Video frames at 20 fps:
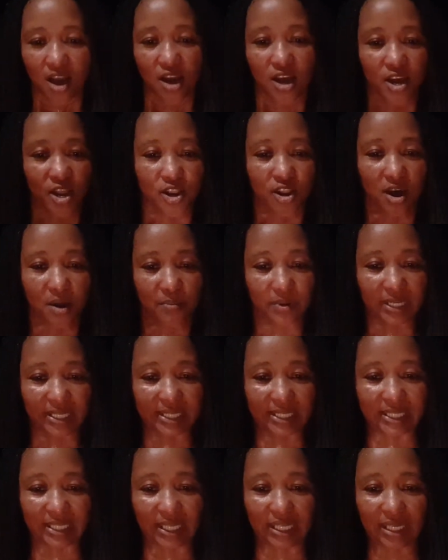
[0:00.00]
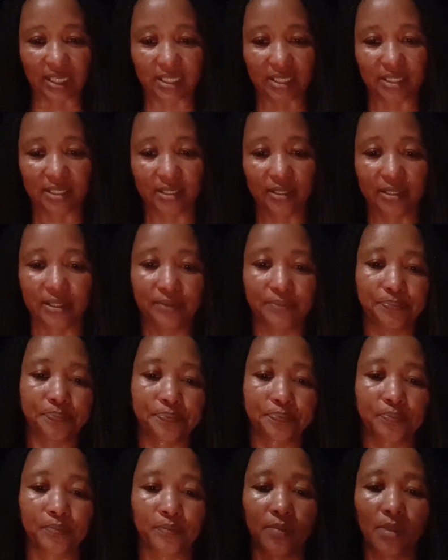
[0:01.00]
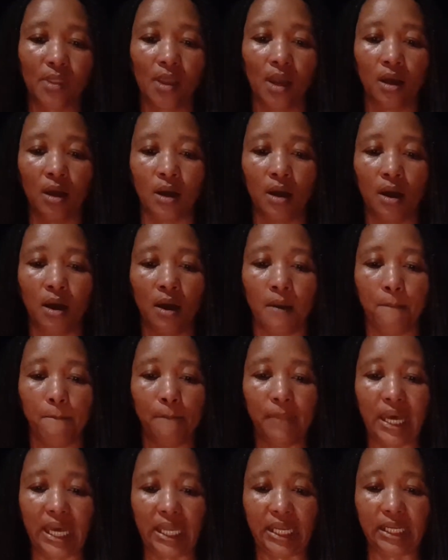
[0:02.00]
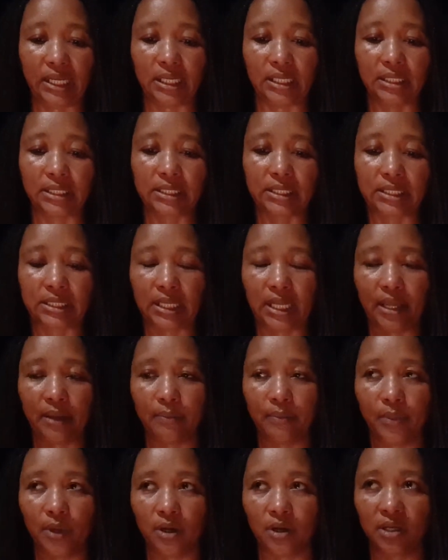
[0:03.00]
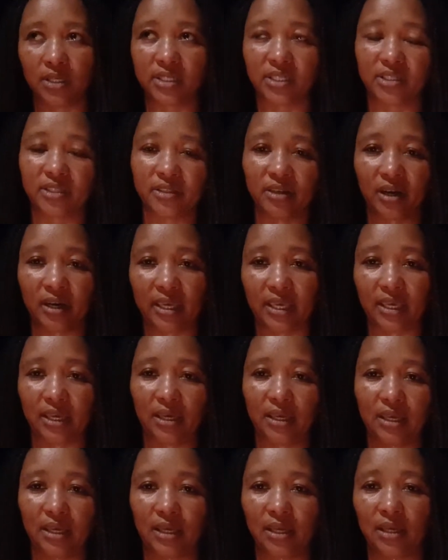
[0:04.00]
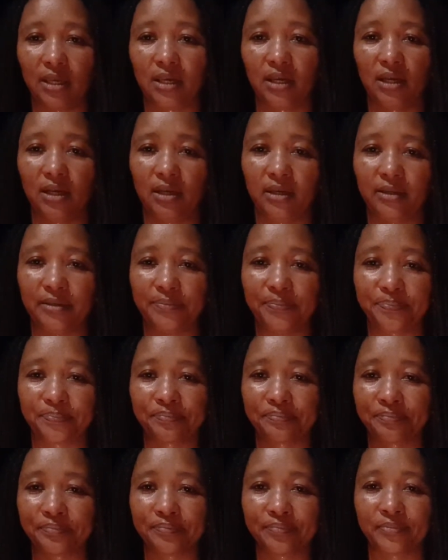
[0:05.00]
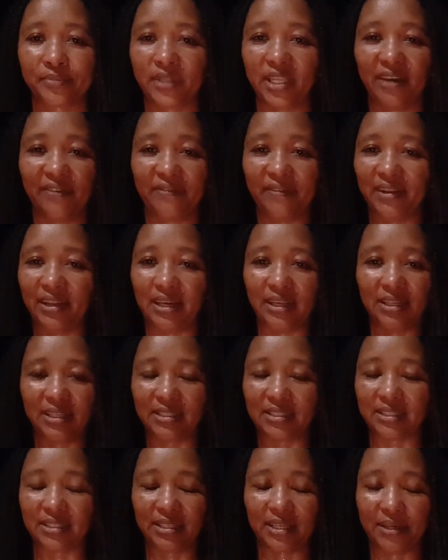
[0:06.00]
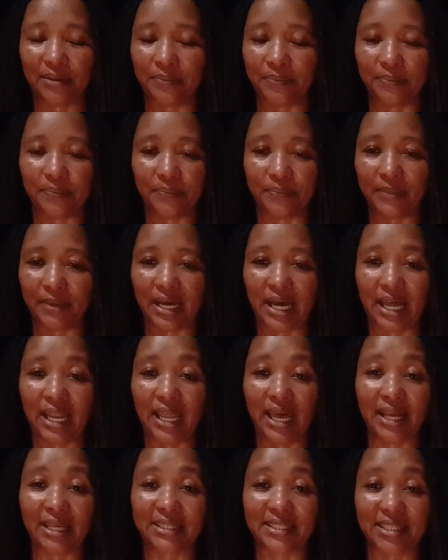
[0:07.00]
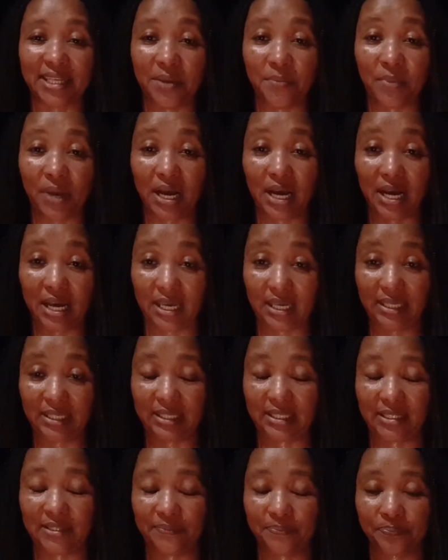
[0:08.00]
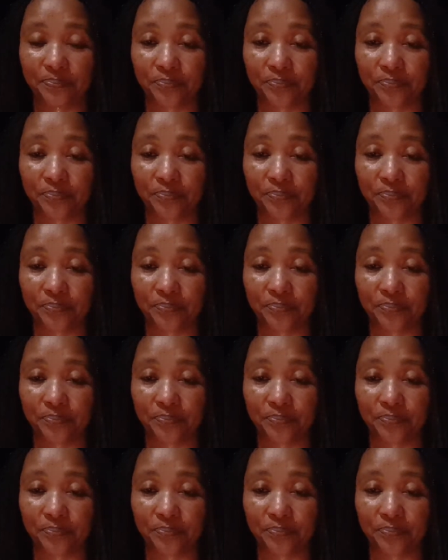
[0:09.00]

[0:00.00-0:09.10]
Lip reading: Number 6, men, slim or stocky? Definitely slim. I like slim guys.